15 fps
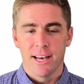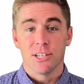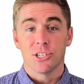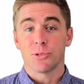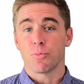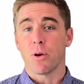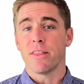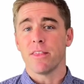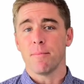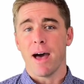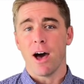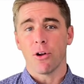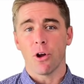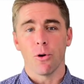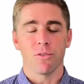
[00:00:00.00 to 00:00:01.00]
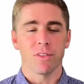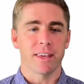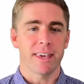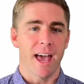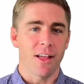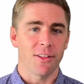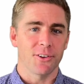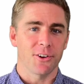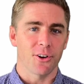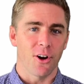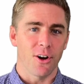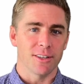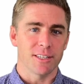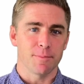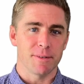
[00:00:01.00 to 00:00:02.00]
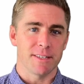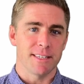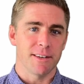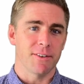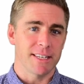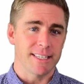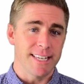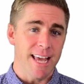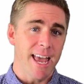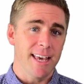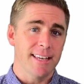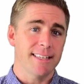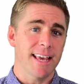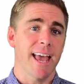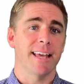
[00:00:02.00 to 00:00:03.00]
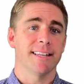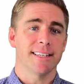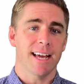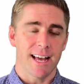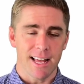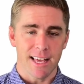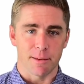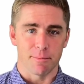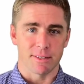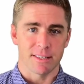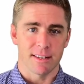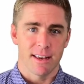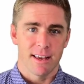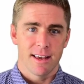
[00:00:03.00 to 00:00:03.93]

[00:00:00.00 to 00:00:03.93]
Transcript: spread them out over the calendar on specific days and times.